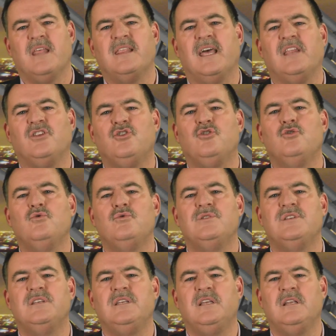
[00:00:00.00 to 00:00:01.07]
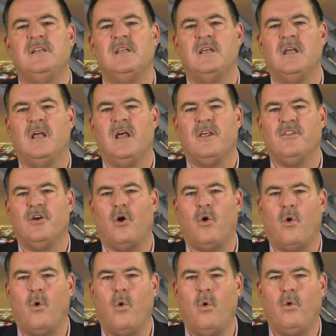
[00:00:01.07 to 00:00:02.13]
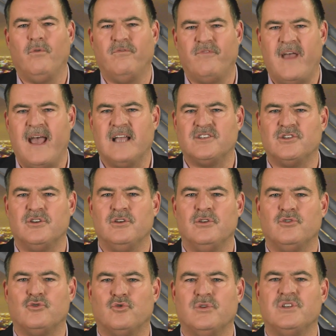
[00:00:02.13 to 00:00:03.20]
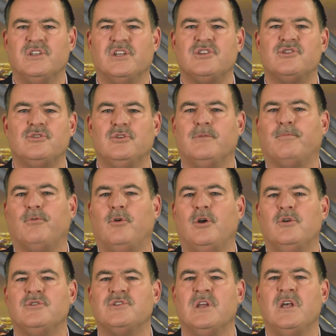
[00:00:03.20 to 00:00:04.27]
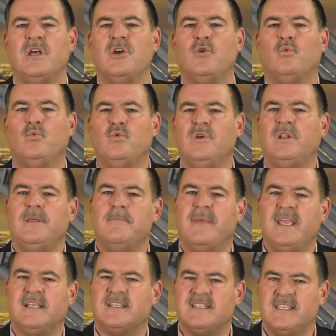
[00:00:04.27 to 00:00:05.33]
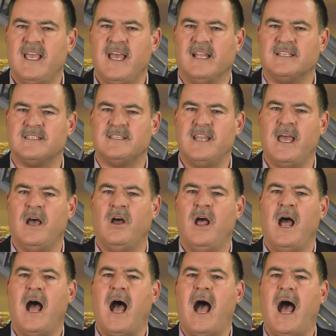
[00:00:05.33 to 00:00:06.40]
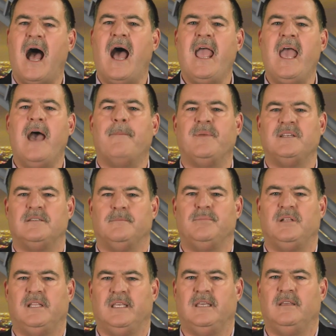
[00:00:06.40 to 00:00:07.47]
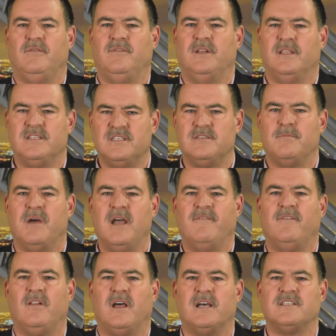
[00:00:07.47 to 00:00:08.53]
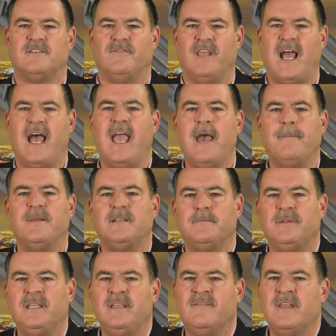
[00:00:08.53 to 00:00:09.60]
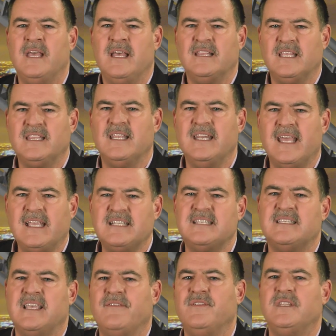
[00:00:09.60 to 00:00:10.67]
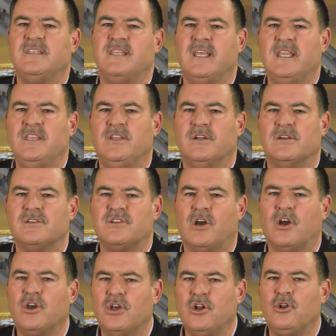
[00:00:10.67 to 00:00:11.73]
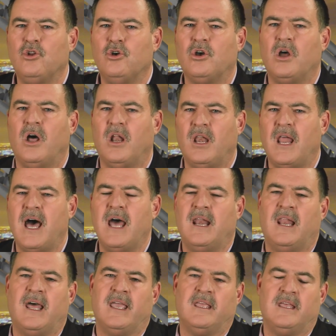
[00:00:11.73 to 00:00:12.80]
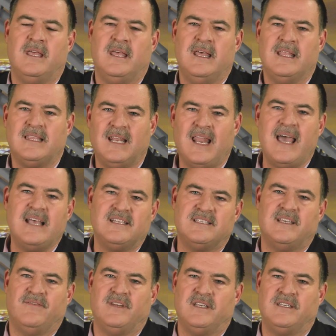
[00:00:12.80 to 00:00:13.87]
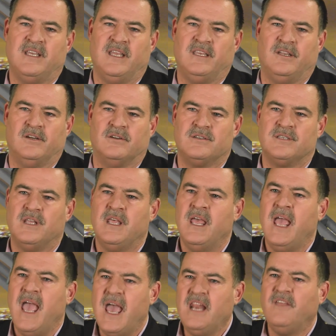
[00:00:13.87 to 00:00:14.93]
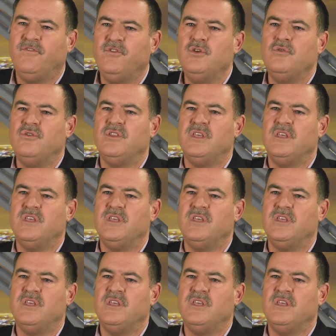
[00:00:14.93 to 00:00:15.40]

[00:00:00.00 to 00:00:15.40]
that using the old fashioned traditional approach really makes sense. Now, I happen to believe, now this is my philosophy, I happen to believe that the next seven to 10 years are going to look a lot like the last seven to 10 years. And if you